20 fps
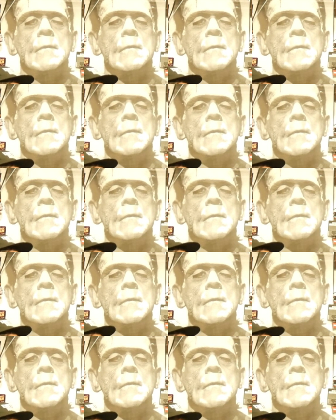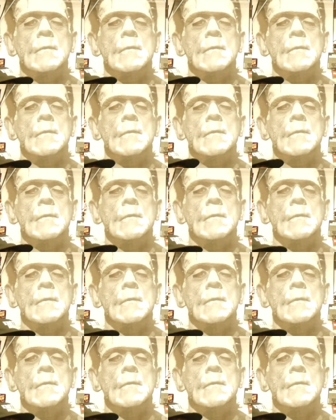
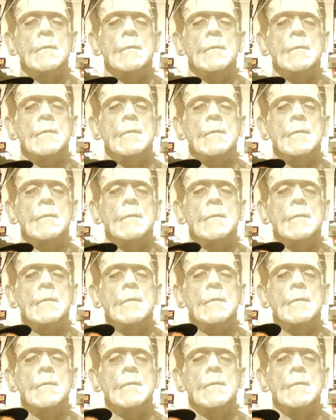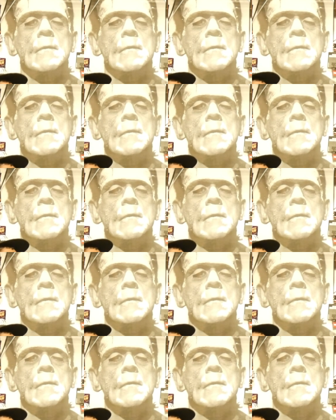The person shown says nothing.